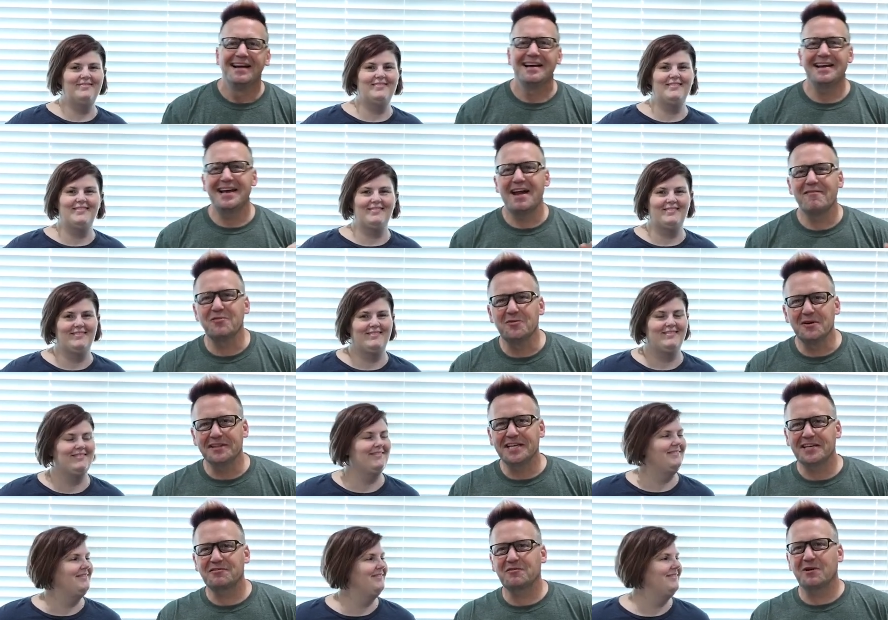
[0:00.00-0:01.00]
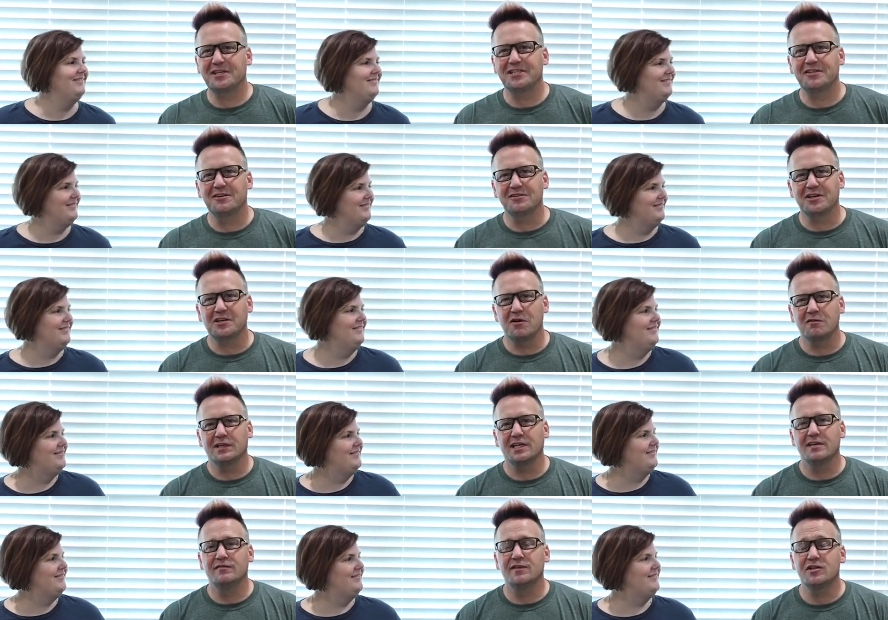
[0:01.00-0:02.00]
Speaker 1: Hey everyone, thanks for watching Ozark
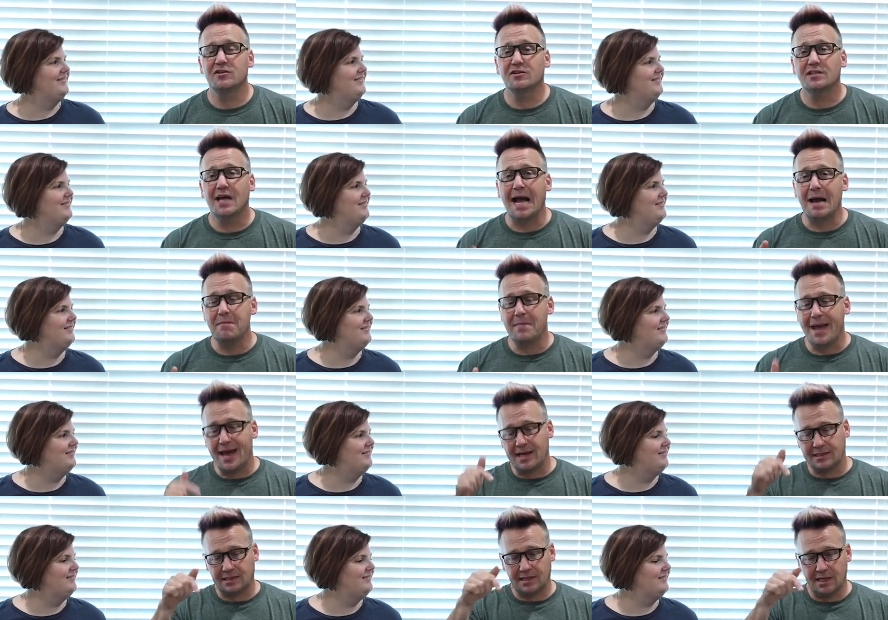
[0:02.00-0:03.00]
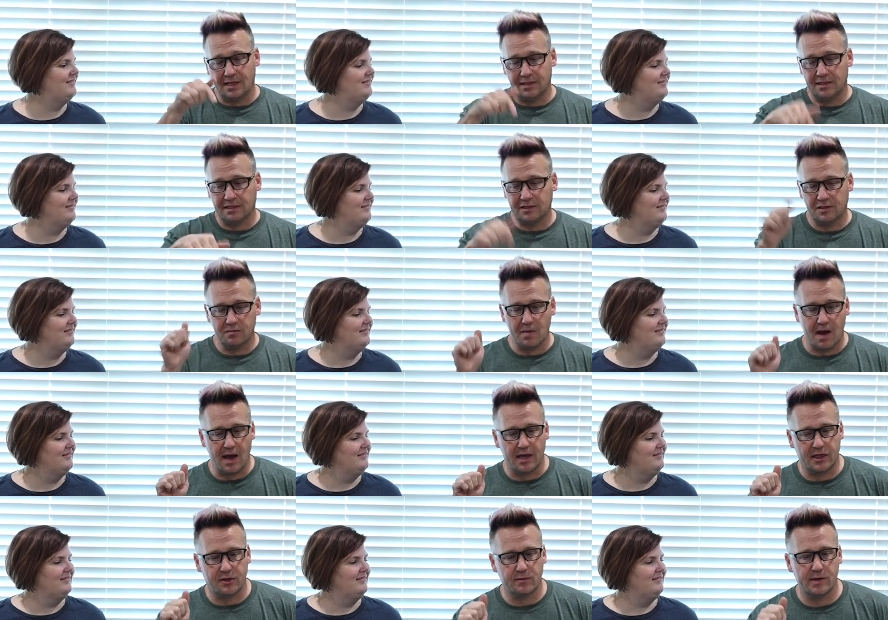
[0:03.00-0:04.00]
Overland Adventures. I'm Matt, and this is
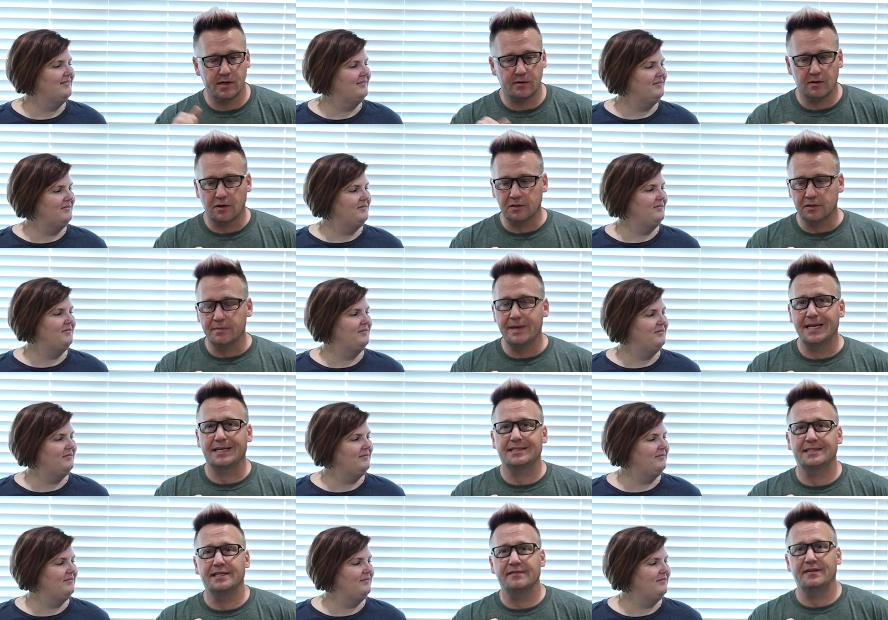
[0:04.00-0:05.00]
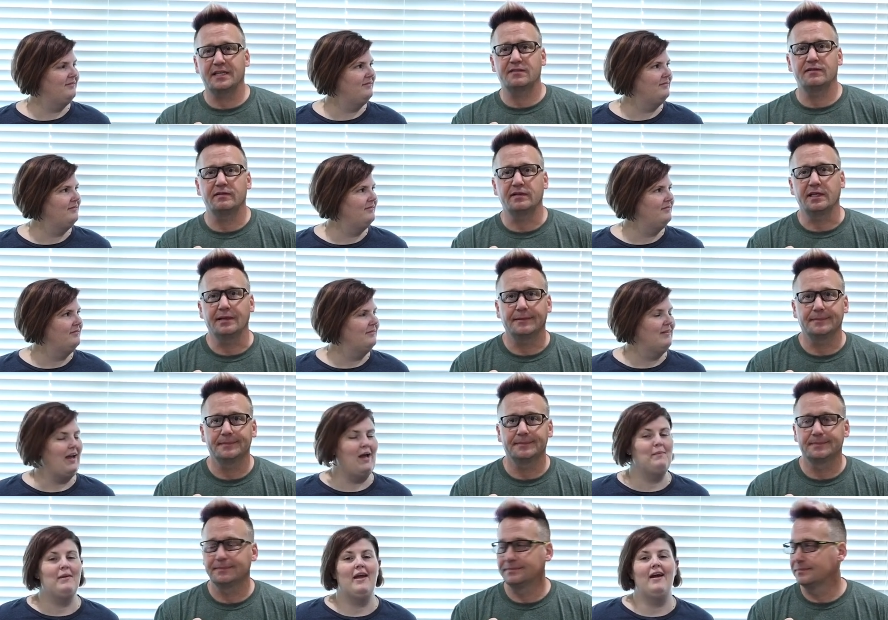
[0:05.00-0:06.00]
my 3-year-old Dometic CFX50.
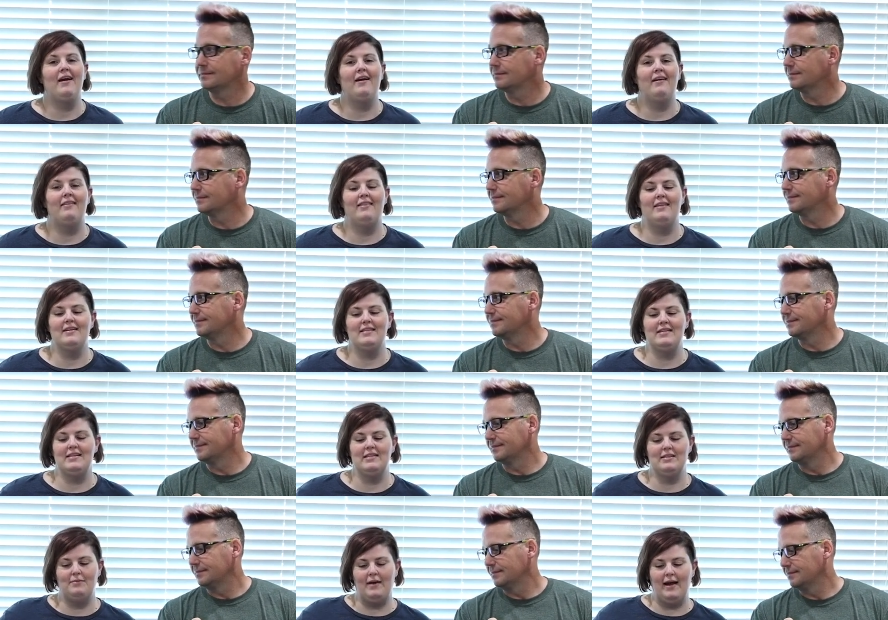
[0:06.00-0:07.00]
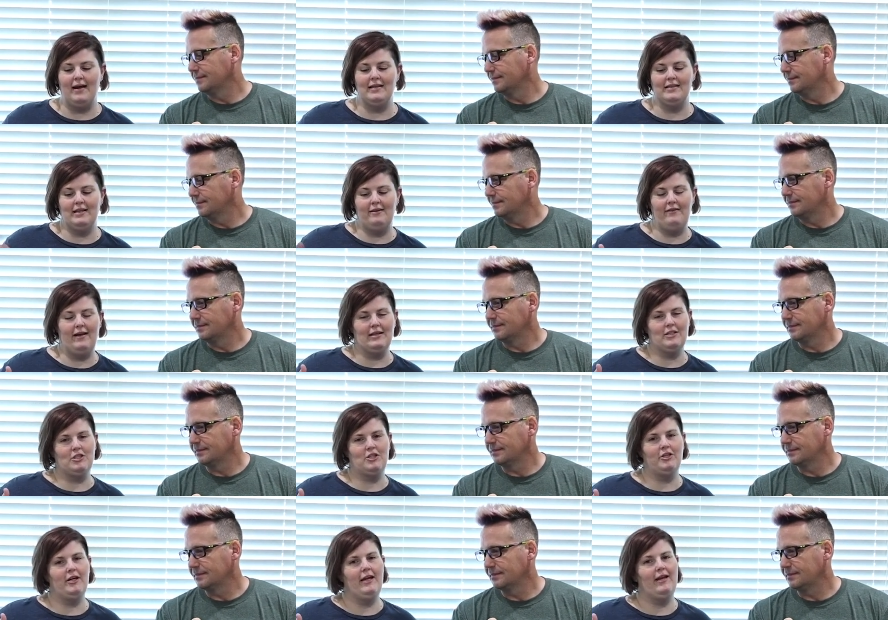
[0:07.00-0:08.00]
Speaker 2: I'm Kara. This is my
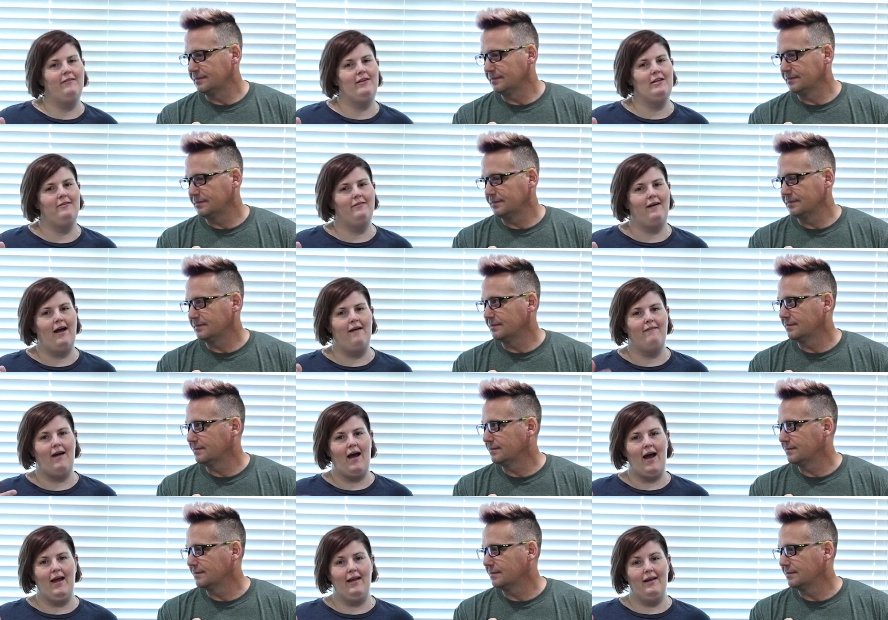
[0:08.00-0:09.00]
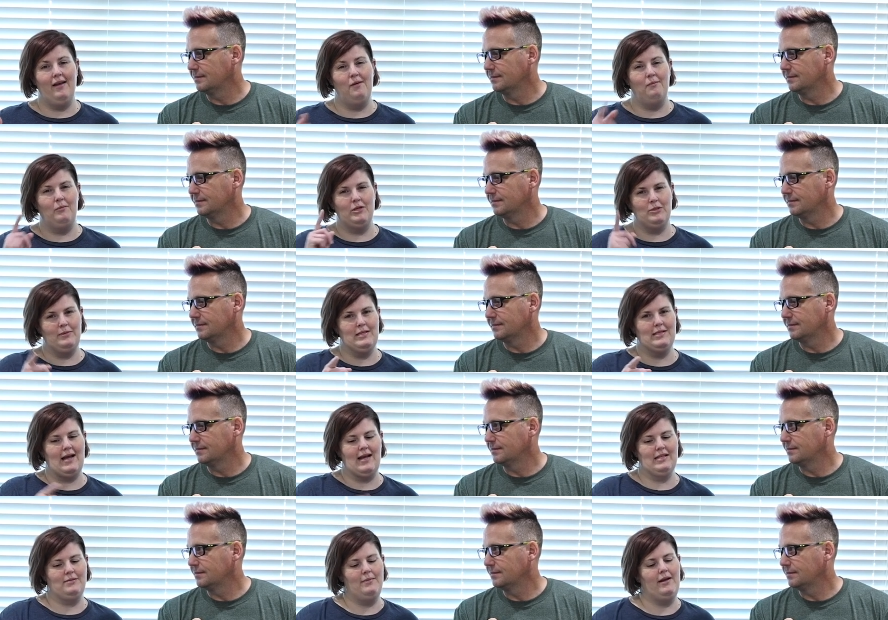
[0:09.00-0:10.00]
CFX3 55IM, which means
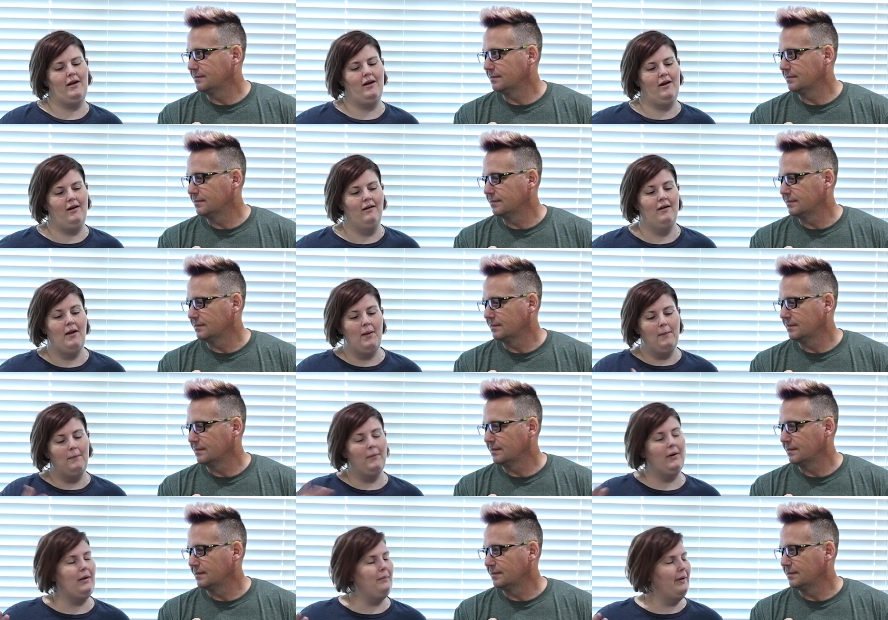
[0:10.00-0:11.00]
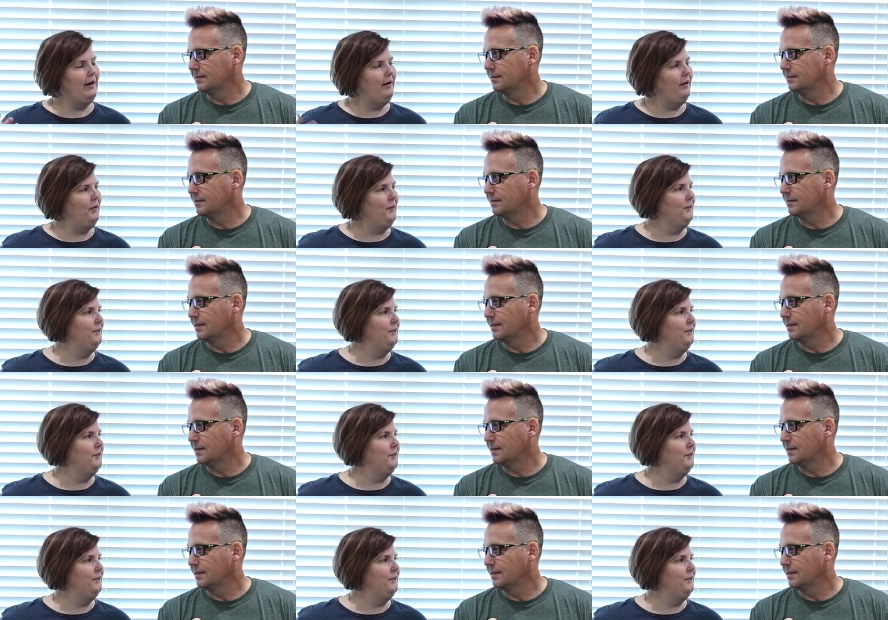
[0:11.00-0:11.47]
ice maker. Pretty brand new.